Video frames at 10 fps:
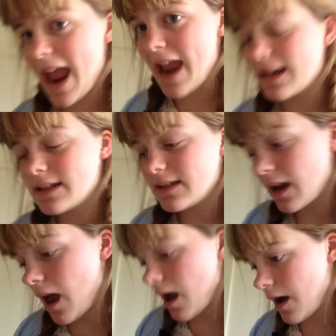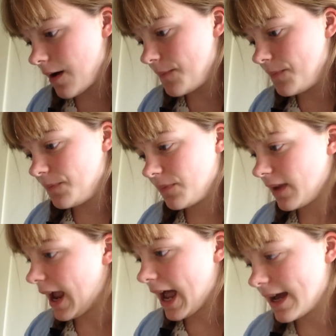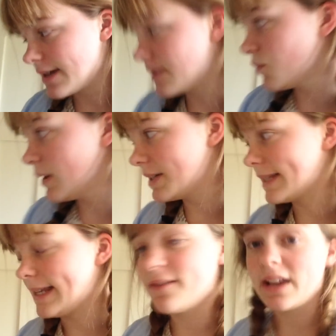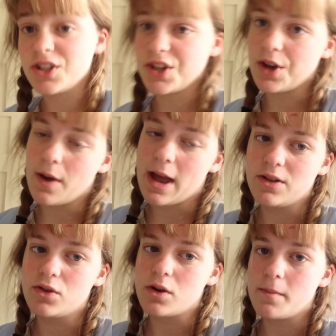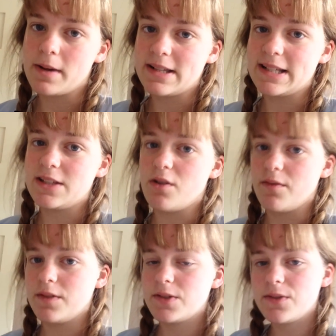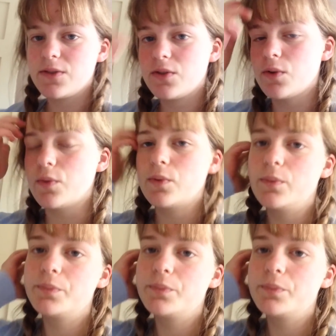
8, and we're just leaving to go and drop my sister off at school.